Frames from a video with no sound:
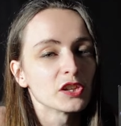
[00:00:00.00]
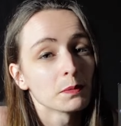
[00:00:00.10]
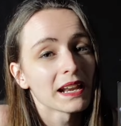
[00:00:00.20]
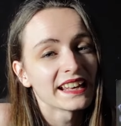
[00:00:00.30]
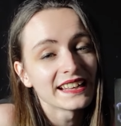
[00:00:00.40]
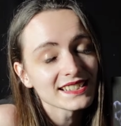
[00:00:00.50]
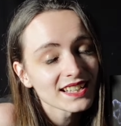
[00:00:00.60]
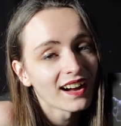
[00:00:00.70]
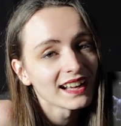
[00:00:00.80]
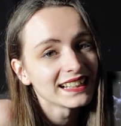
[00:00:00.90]
you play
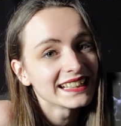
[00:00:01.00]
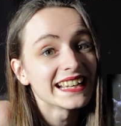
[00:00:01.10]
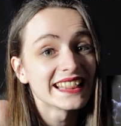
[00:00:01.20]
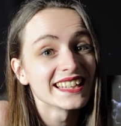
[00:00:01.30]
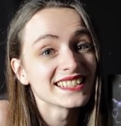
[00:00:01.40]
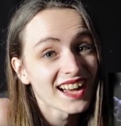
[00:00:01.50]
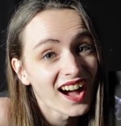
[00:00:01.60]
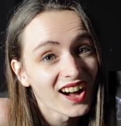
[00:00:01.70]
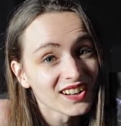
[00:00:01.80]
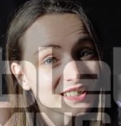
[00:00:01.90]
entirely in the
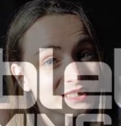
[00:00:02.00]
dark.